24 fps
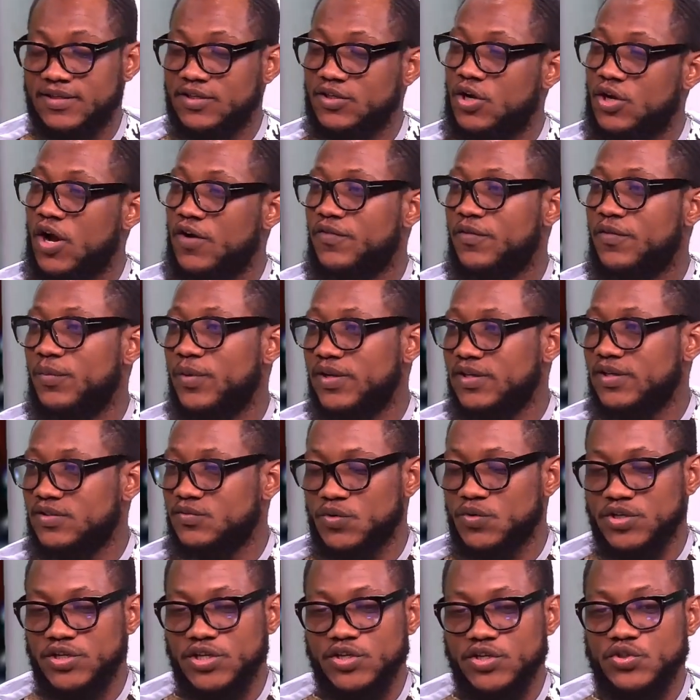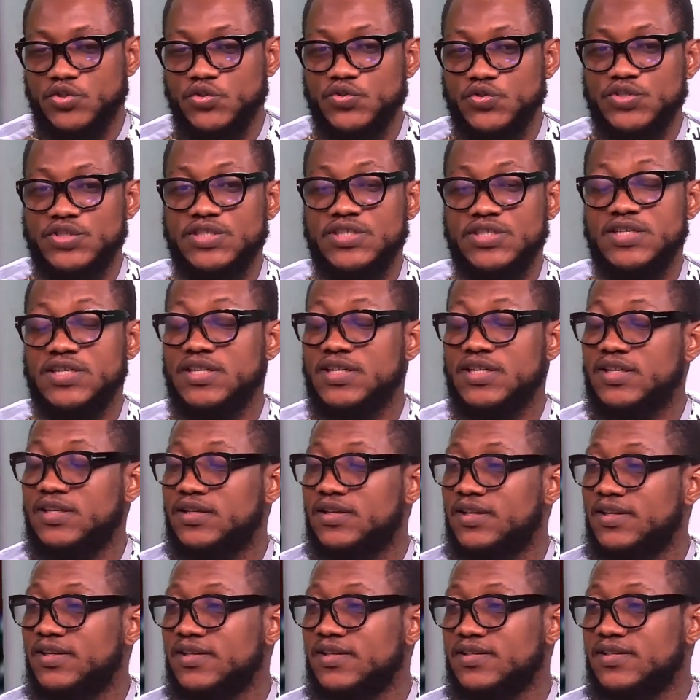a government, we need to see
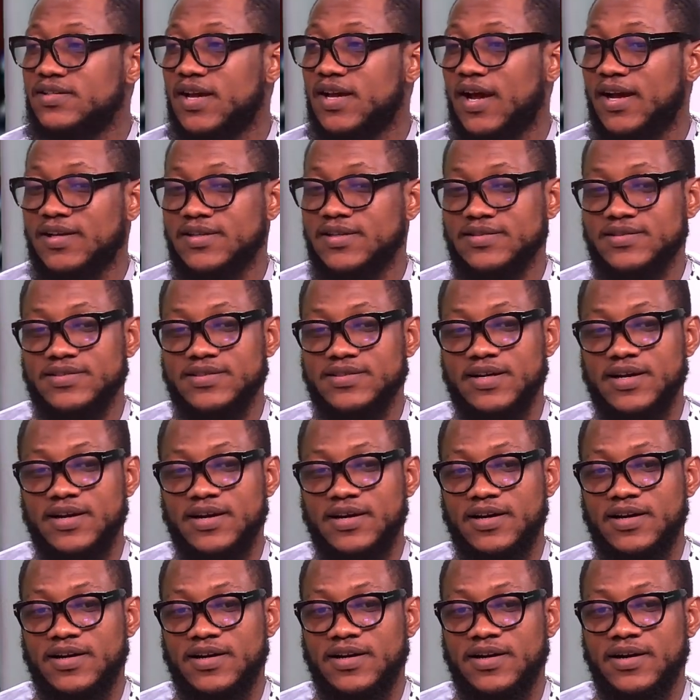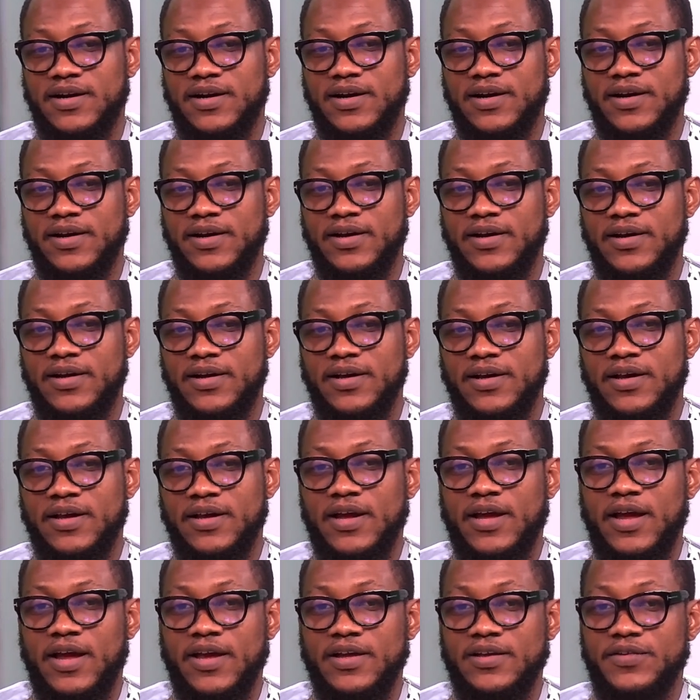this as
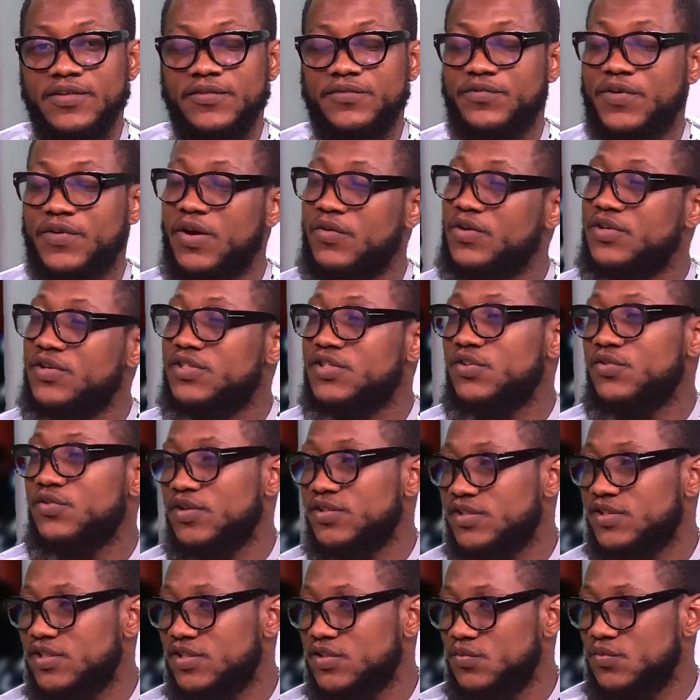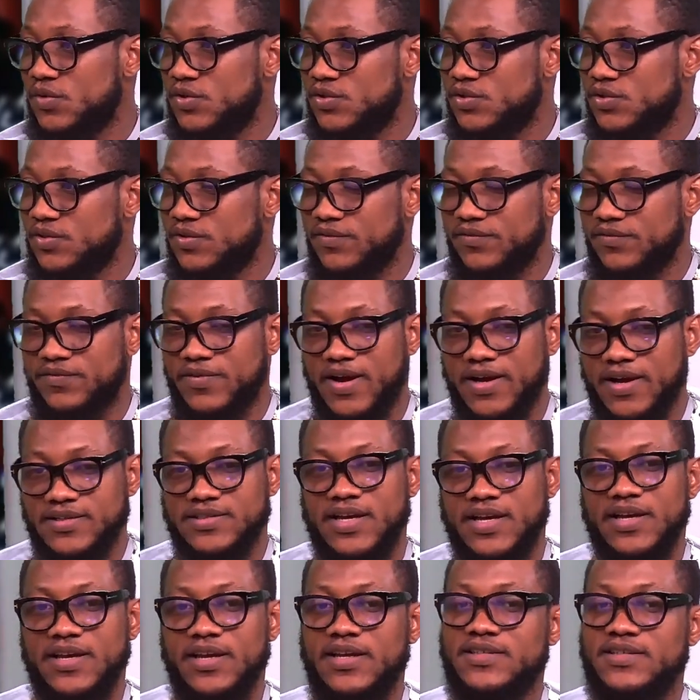a very serious situation. In
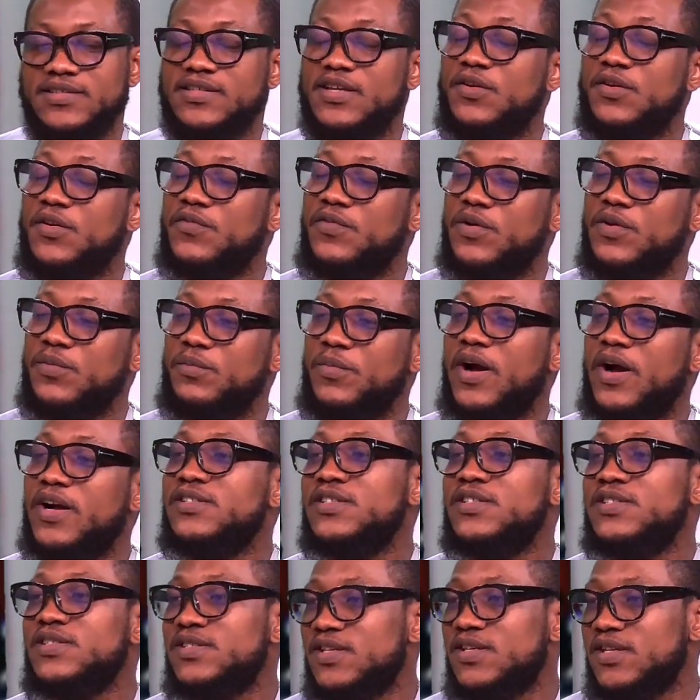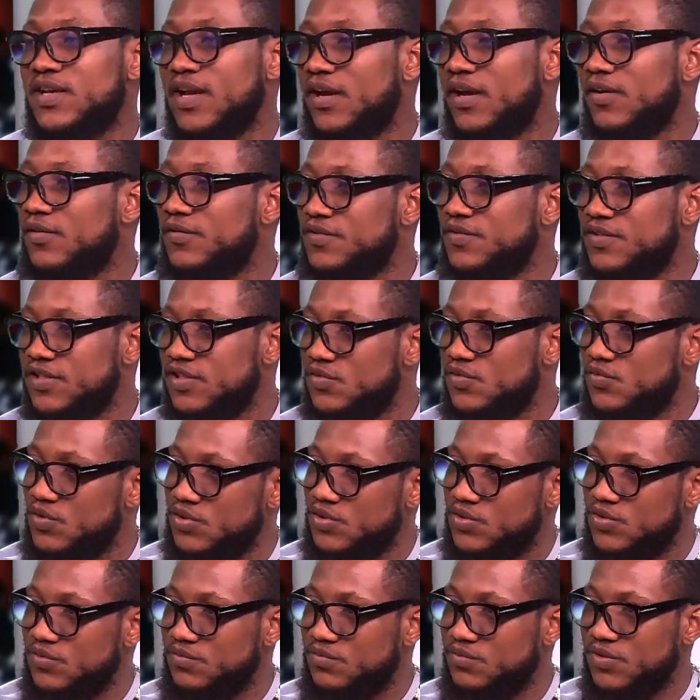fact, a state of emergency kind of
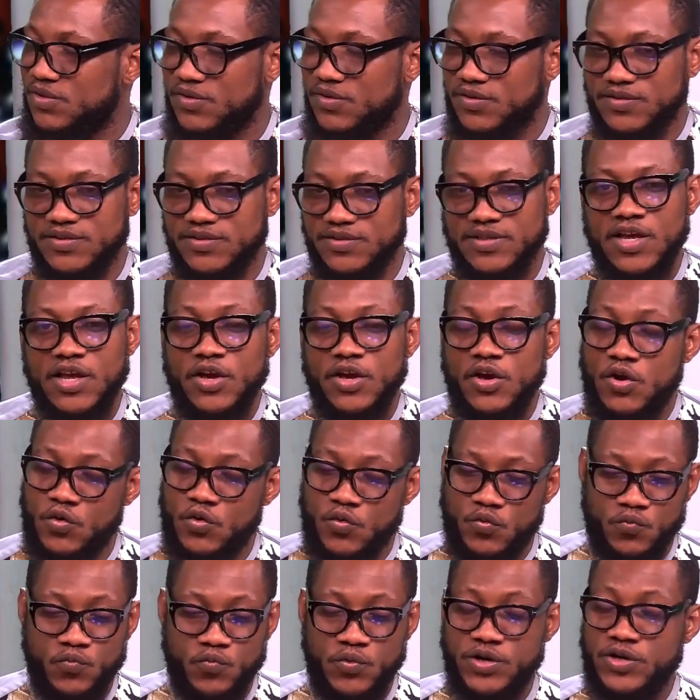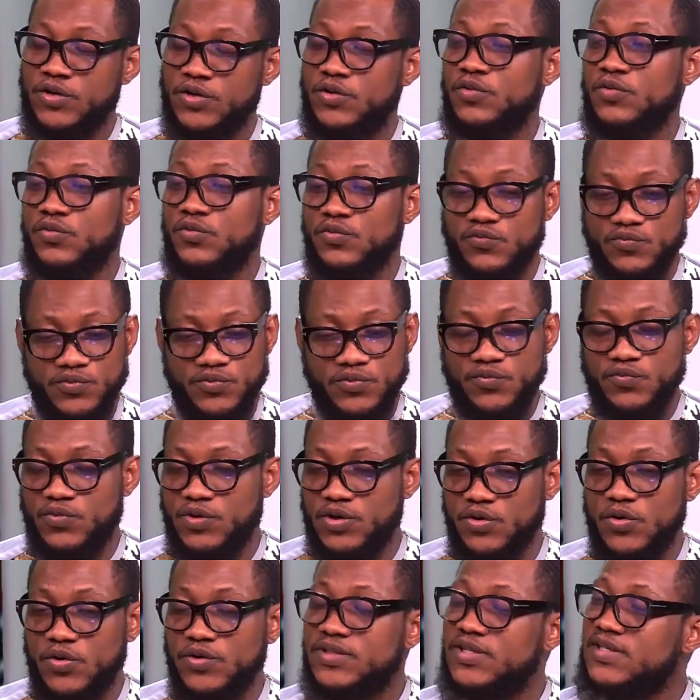situation, because we
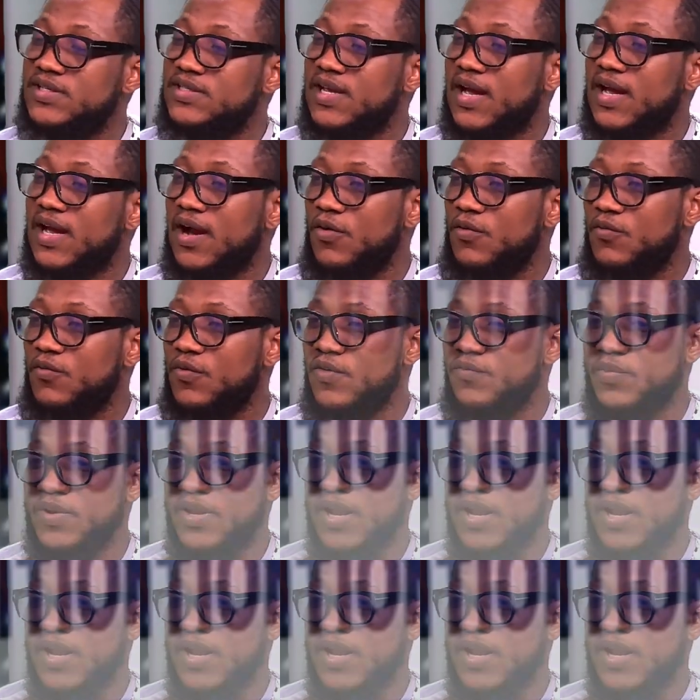notice how we've